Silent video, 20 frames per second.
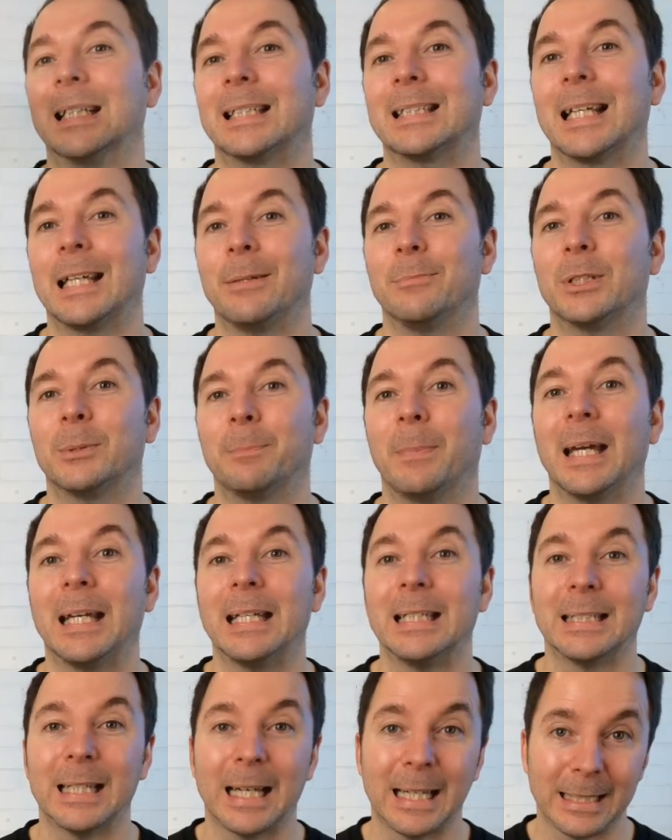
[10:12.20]
in the same
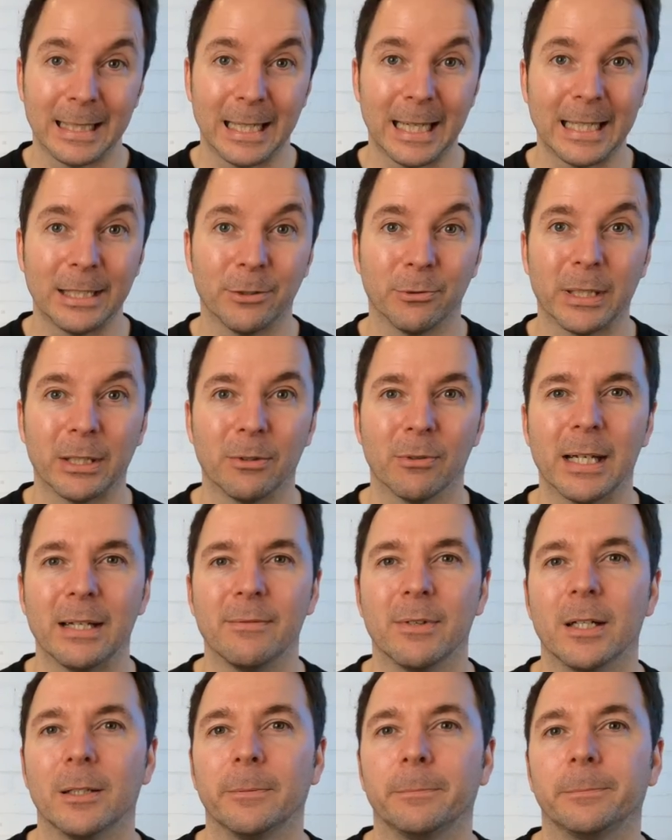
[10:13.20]
space as a laser
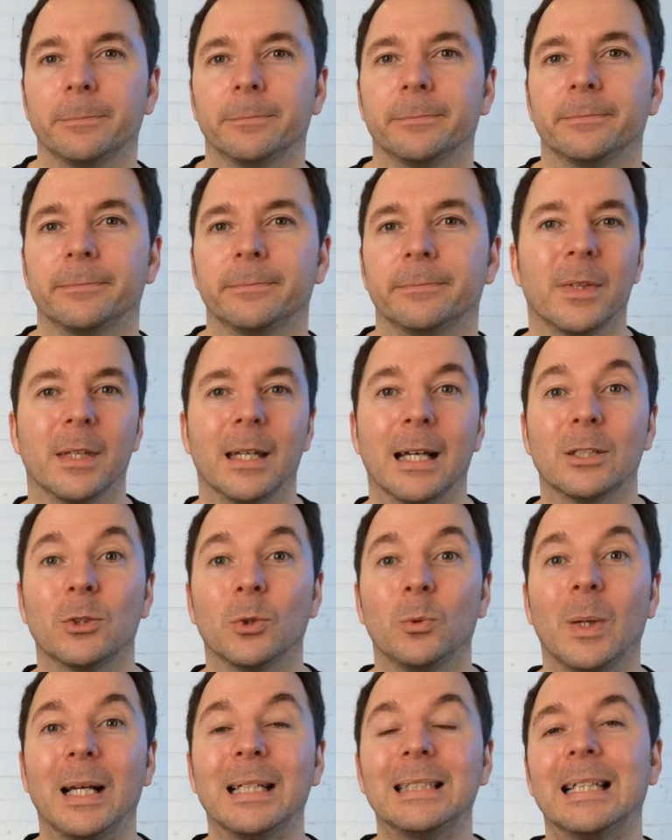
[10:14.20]
engraver. As
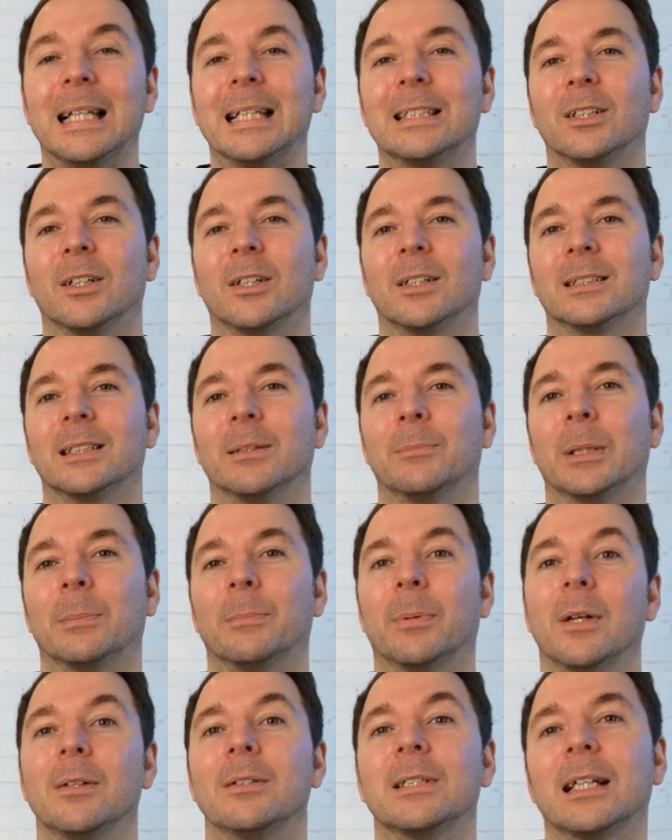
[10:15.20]
always, let's look at some of the
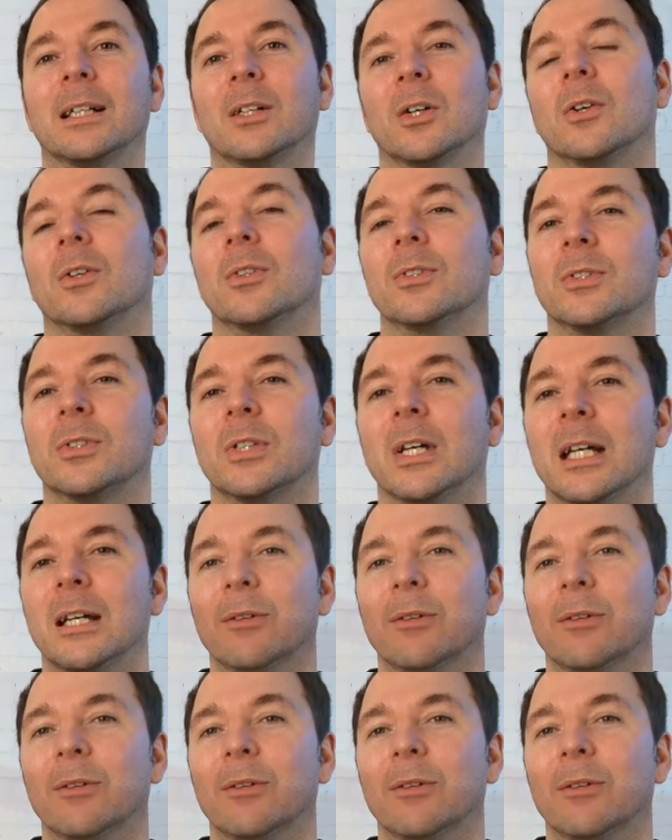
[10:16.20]
pros and cons